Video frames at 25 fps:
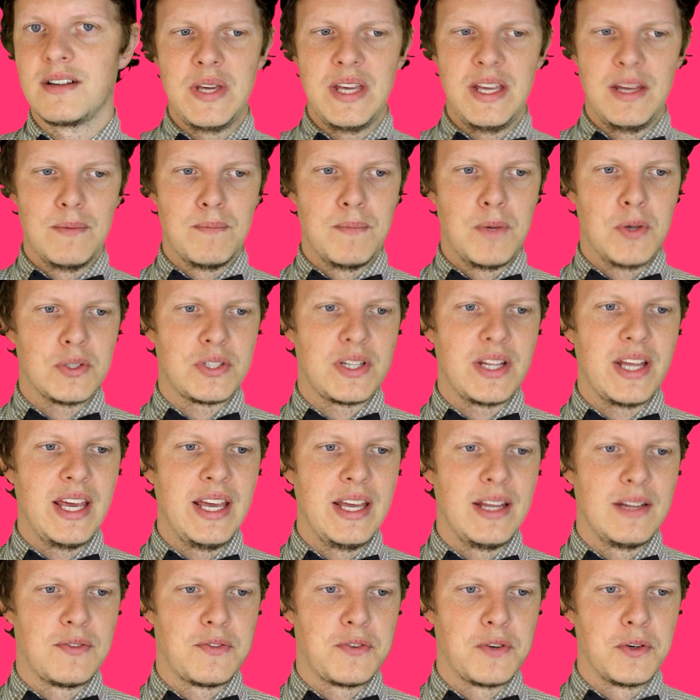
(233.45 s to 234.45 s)
You mostly
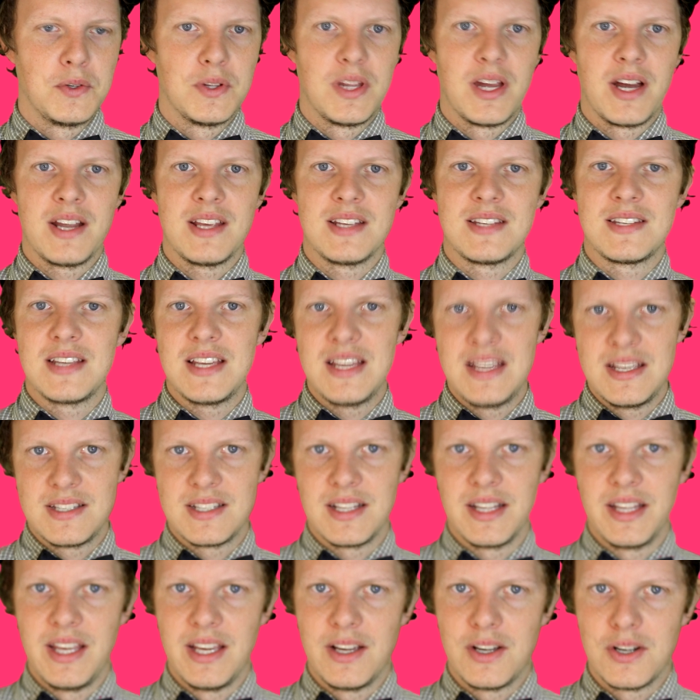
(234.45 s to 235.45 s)
eat food that is
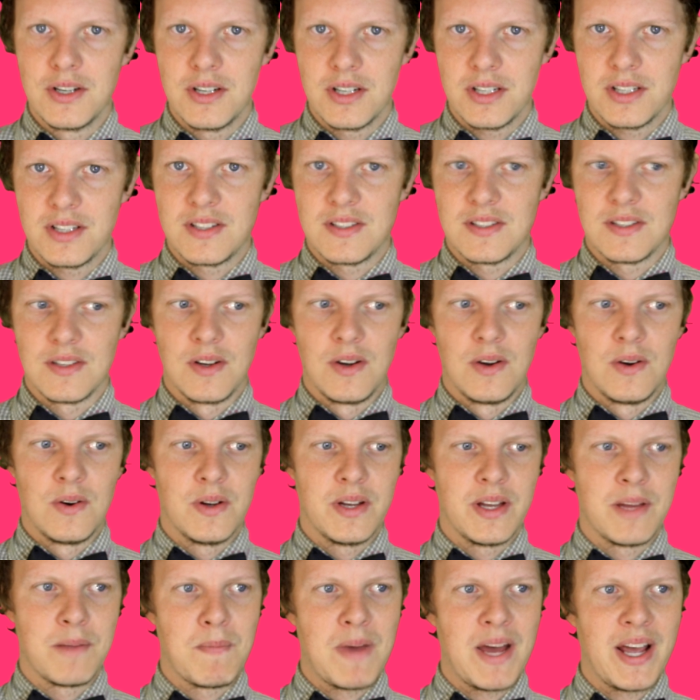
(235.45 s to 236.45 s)
easily cooked,
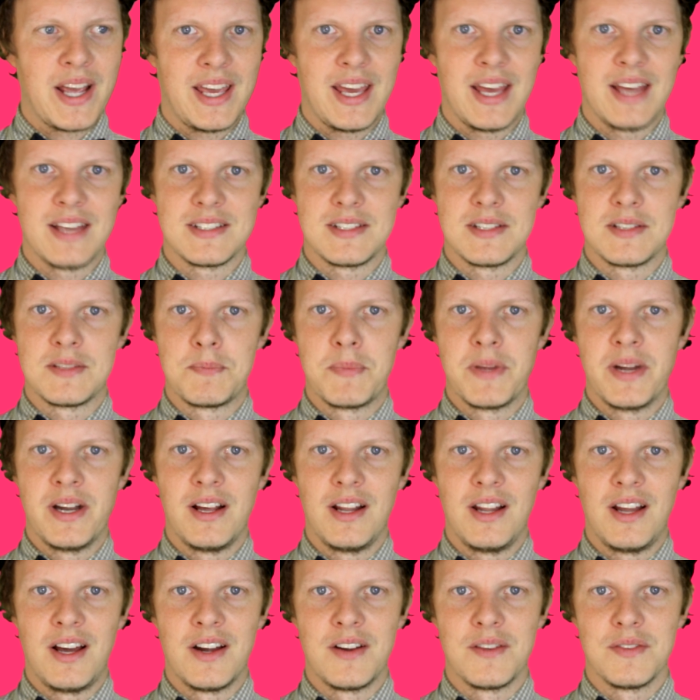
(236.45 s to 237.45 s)
so in my case, it's
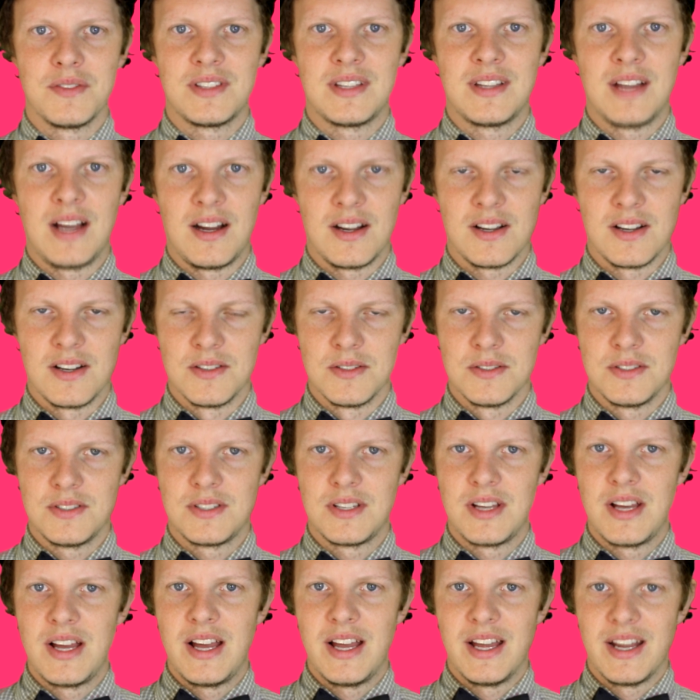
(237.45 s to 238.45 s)
been a lot of
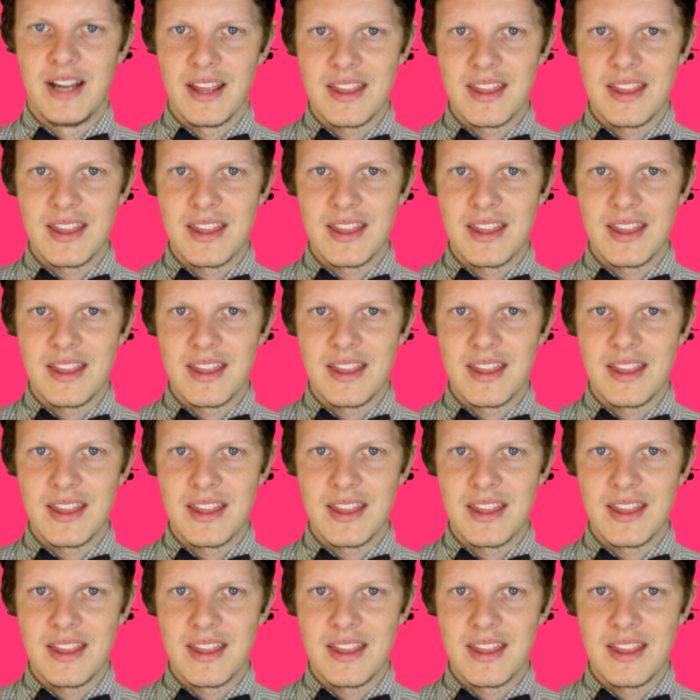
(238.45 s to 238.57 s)
tacos.